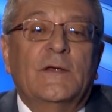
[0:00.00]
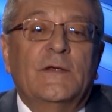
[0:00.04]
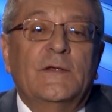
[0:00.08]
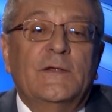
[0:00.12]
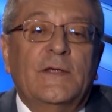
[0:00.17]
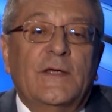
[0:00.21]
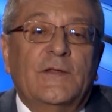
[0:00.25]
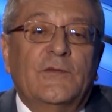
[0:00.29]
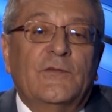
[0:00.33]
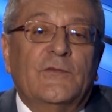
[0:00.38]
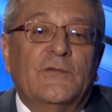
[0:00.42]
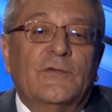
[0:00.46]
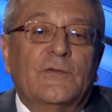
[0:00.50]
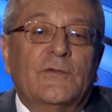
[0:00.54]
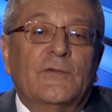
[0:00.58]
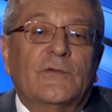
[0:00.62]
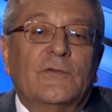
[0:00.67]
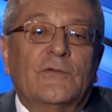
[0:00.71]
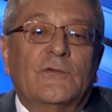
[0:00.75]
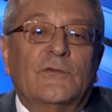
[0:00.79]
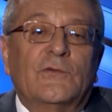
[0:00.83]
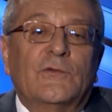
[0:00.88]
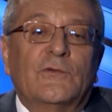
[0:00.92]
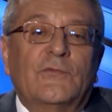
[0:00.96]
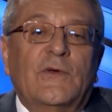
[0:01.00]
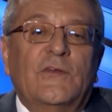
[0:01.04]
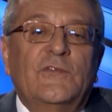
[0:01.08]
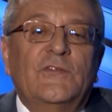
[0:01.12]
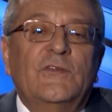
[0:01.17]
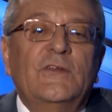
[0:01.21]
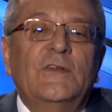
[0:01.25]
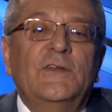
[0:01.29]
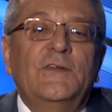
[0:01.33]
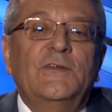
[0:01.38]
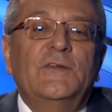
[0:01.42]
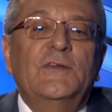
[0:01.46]
Yet, the
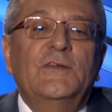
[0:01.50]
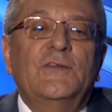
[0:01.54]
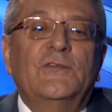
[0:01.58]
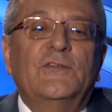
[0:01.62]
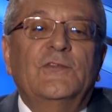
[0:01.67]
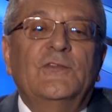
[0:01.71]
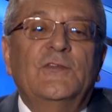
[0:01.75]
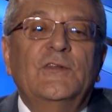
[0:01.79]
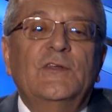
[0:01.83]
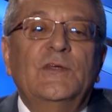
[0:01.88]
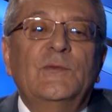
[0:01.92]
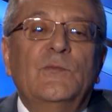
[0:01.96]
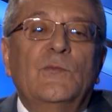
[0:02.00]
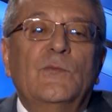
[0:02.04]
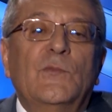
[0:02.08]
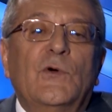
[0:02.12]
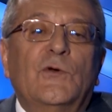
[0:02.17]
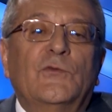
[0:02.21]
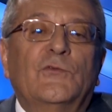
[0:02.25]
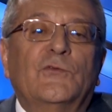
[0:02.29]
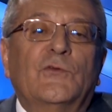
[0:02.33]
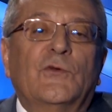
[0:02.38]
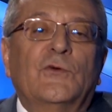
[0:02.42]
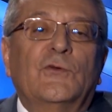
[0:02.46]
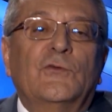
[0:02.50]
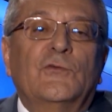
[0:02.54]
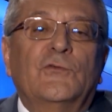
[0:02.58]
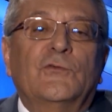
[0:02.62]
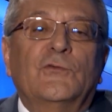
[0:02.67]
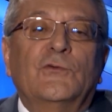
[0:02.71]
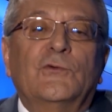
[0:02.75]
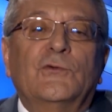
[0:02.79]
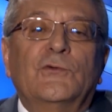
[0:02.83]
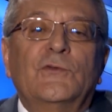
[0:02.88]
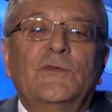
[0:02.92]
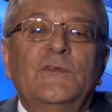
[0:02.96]
facilities team must
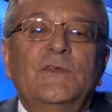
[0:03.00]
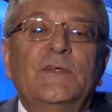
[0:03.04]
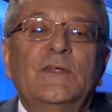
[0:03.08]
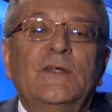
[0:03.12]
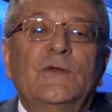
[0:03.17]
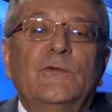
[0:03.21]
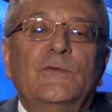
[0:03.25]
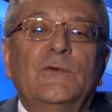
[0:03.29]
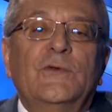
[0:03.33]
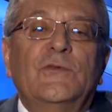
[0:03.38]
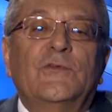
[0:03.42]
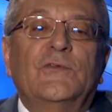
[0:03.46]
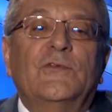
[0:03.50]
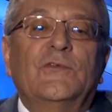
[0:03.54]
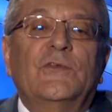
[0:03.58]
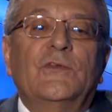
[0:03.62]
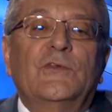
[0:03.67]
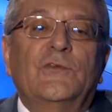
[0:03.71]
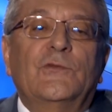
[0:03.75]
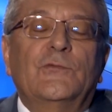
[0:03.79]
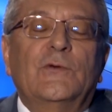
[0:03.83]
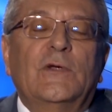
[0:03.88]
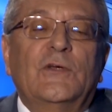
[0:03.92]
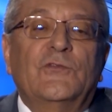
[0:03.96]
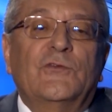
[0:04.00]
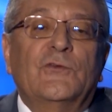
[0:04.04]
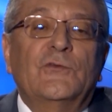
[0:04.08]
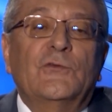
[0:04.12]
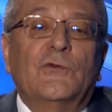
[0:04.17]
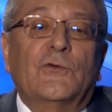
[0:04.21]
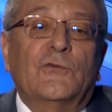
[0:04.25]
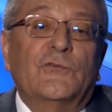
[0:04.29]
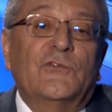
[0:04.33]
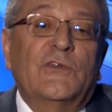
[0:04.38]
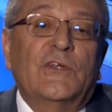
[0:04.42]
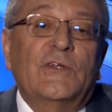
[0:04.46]
also deal with the
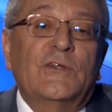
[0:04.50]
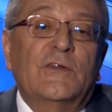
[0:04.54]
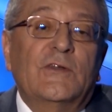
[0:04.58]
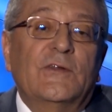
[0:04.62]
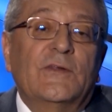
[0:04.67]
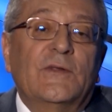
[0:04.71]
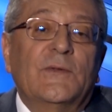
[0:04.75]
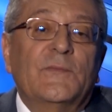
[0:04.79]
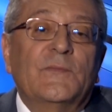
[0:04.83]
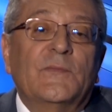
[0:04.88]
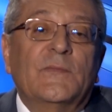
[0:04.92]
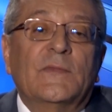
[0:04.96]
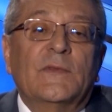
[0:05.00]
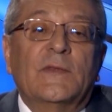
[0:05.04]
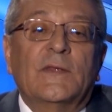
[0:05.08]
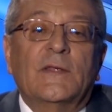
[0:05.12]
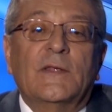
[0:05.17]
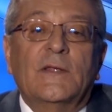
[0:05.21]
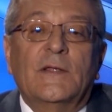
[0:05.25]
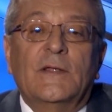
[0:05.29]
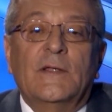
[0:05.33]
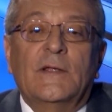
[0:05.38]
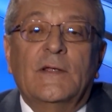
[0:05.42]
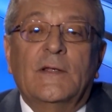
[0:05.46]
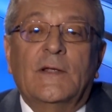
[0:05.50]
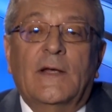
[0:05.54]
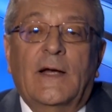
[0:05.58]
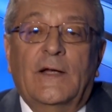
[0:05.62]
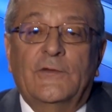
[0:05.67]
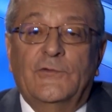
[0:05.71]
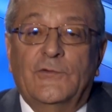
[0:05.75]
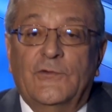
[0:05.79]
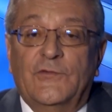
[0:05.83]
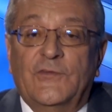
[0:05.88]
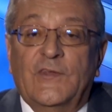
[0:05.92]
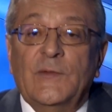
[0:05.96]
situation urgently.
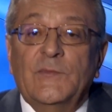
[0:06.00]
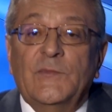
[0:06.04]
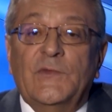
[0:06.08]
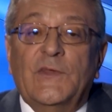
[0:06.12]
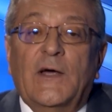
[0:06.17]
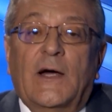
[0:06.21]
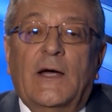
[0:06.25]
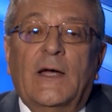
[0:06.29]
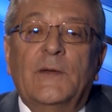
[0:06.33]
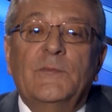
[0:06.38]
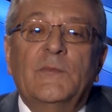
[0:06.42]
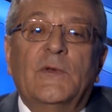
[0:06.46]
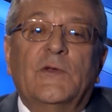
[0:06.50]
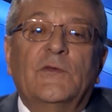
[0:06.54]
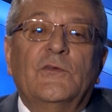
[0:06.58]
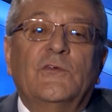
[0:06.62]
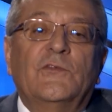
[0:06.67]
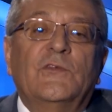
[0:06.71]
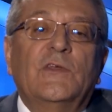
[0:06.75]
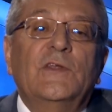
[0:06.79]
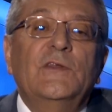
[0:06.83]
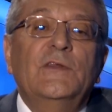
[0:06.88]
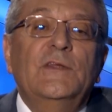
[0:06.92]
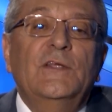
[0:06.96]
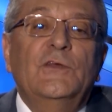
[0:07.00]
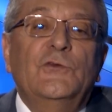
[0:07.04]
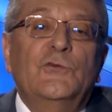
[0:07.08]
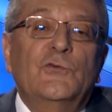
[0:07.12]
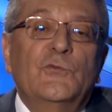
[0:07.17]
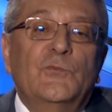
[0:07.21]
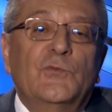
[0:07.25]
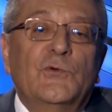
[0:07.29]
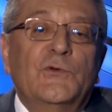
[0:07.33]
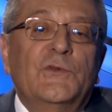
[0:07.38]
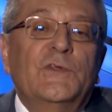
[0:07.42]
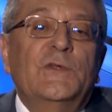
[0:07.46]
At the same time, they need
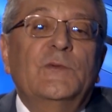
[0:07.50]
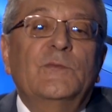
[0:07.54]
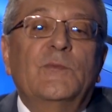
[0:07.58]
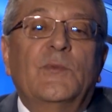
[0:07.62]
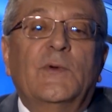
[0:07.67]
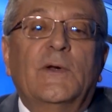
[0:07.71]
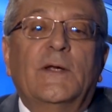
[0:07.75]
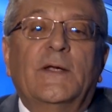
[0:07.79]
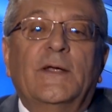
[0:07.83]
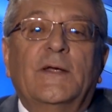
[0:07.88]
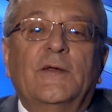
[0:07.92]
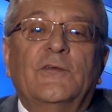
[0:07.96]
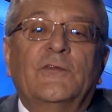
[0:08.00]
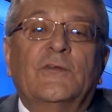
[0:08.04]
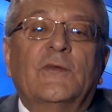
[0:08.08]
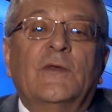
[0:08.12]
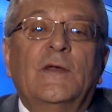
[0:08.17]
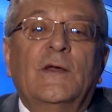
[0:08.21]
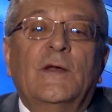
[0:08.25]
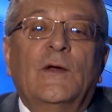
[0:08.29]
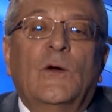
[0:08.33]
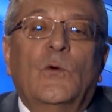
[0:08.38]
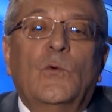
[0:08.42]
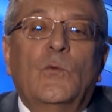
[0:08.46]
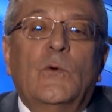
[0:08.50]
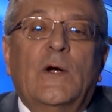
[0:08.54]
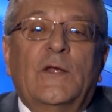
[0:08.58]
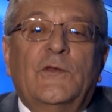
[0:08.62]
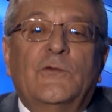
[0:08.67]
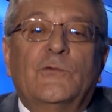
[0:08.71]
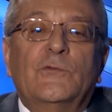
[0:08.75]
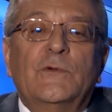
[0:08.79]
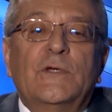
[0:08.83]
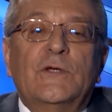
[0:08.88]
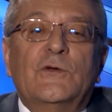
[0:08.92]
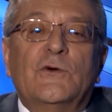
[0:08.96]
to put in place
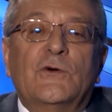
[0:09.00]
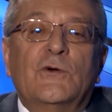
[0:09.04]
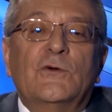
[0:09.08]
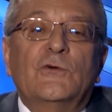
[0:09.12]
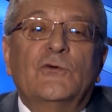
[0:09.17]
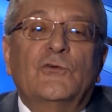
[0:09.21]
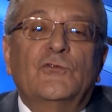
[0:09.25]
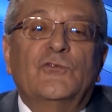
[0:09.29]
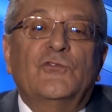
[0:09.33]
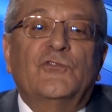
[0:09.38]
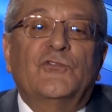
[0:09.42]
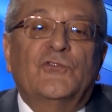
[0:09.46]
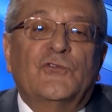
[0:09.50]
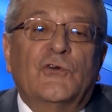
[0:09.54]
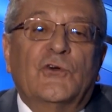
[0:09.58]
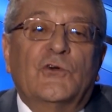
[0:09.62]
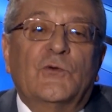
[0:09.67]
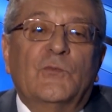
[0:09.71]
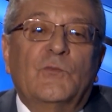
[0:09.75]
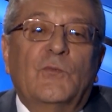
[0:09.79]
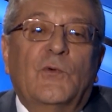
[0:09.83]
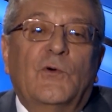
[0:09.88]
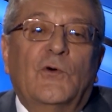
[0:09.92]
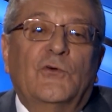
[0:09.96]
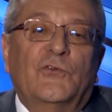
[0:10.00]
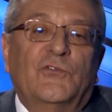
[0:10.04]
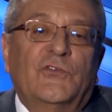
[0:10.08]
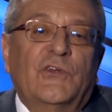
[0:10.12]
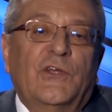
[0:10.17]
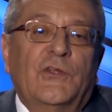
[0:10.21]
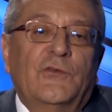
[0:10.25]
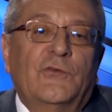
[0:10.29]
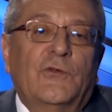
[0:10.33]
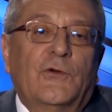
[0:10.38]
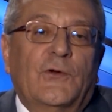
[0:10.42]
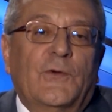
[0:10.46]
what we call shock
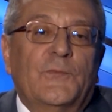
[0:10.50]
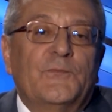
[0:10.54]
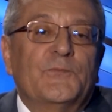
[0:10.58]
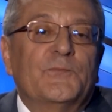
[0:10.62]
procedure.